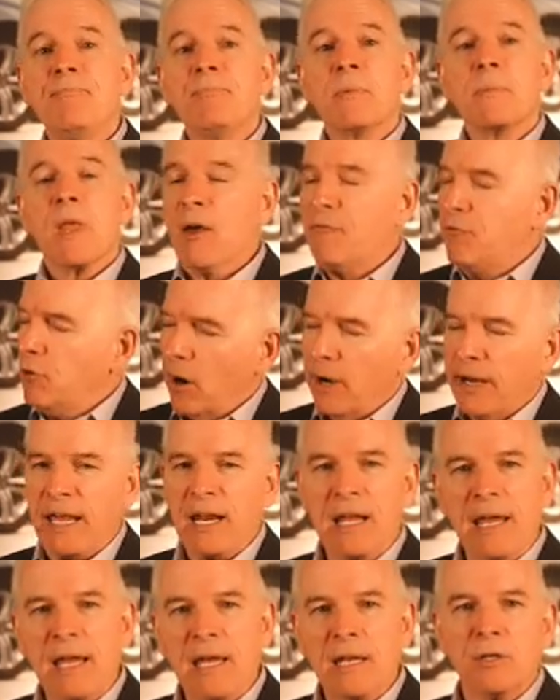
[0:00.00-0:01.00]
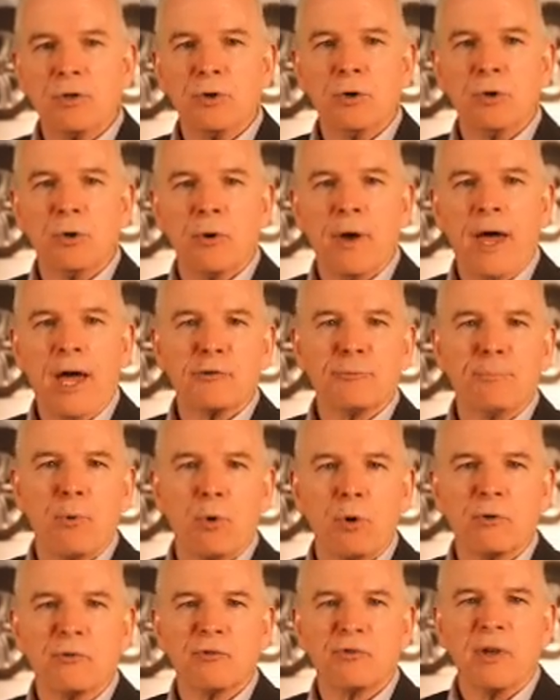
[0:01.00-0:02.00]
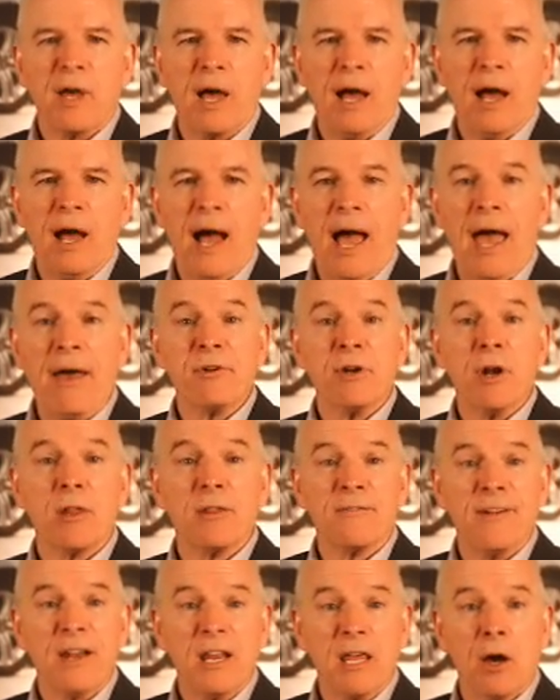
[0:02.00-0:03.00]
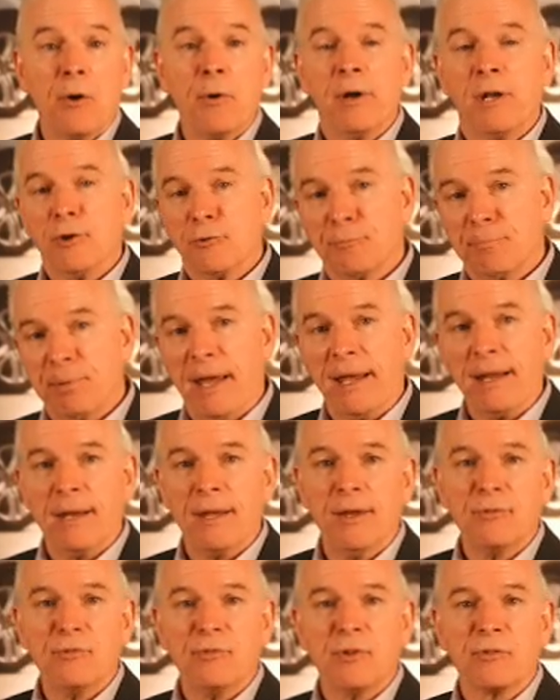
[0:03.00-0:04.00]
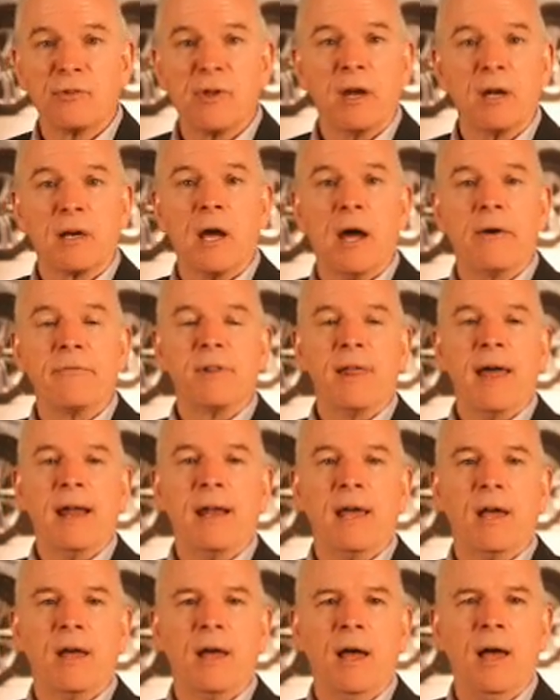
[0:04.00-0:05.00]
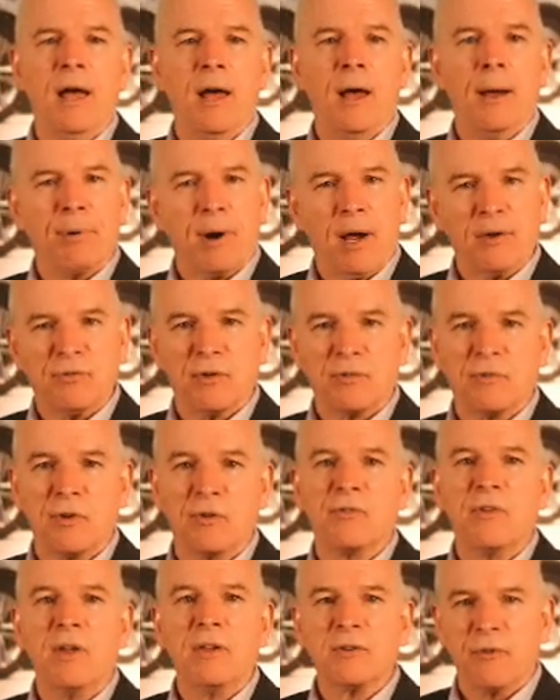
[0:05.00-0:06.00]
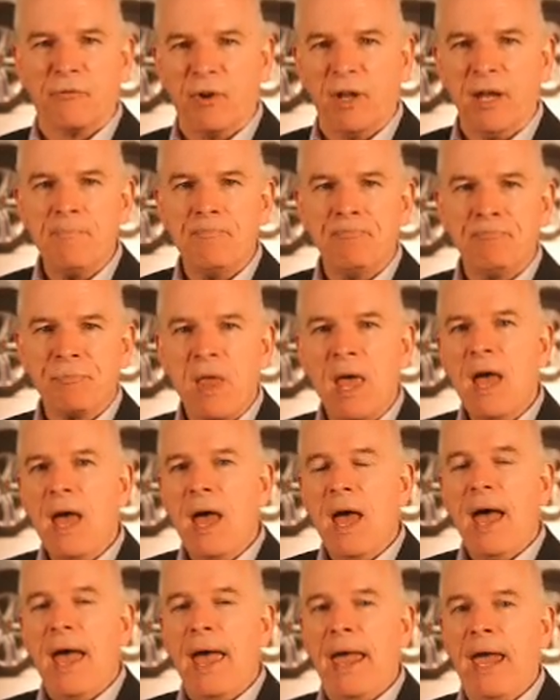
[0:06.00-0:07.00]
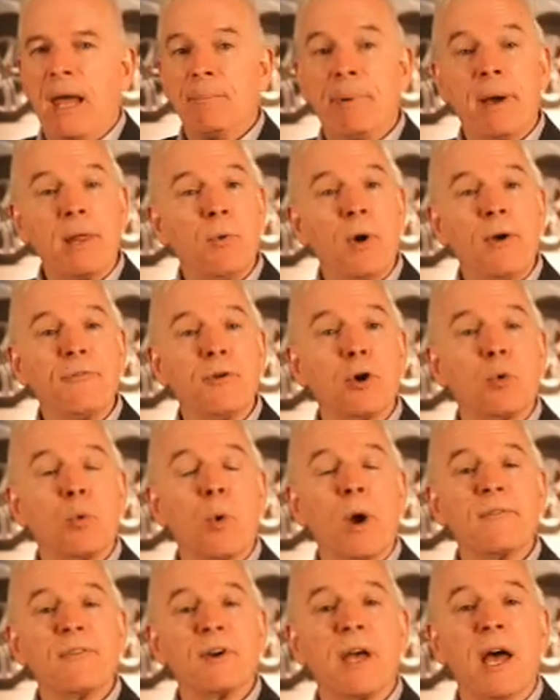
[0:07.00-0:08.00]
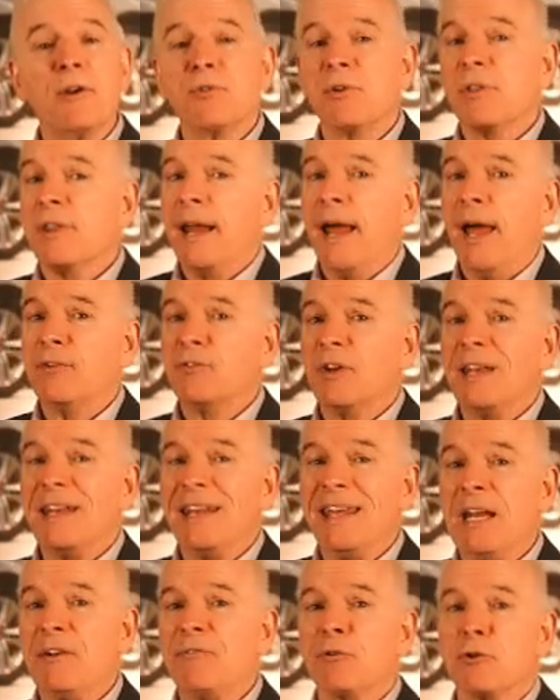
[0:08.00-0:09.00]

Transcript: If you are getting into exports, I have another video in this playlist that's going to cover that process extensively. And by the way, if you're aware of a country that has a need for a